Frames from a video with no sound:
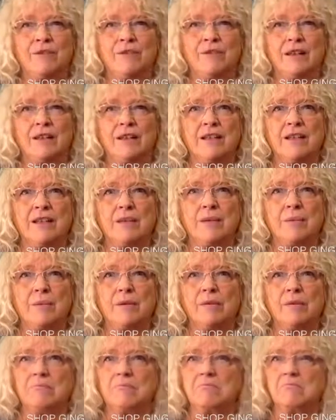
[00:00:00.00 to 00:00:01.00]
Frank
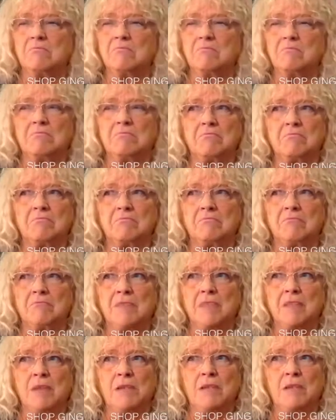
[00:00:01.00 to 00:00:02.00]
Zappa,
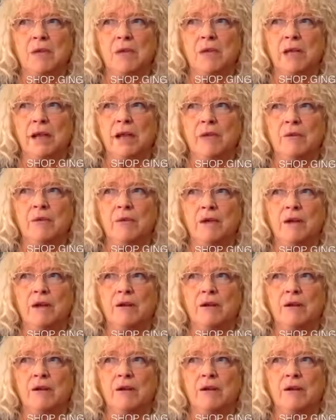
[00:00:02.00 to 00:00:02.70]
when I went